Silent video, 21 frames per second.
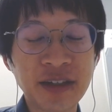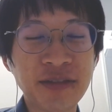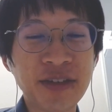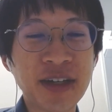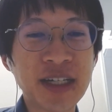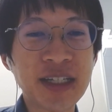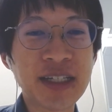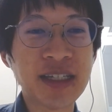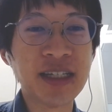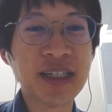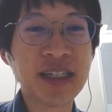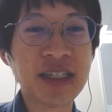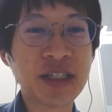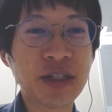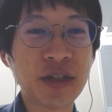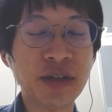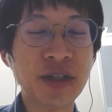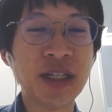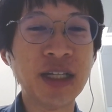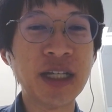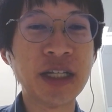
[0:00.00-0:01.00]
devices
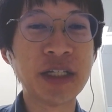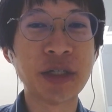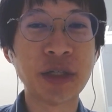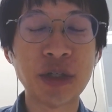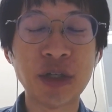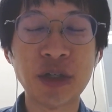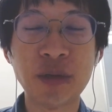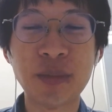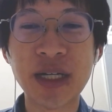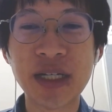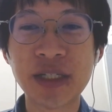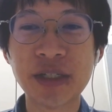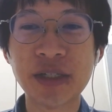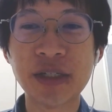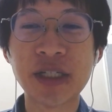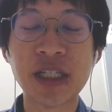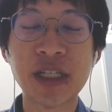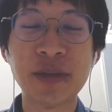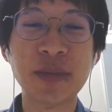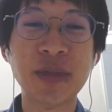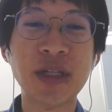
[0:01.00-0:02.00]
or electrical muscle
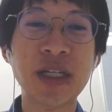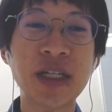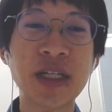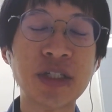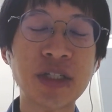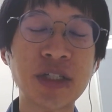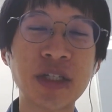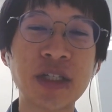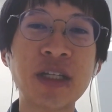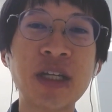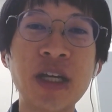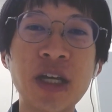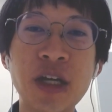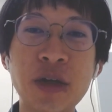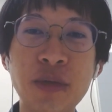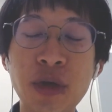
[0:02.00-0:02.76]
stimulation,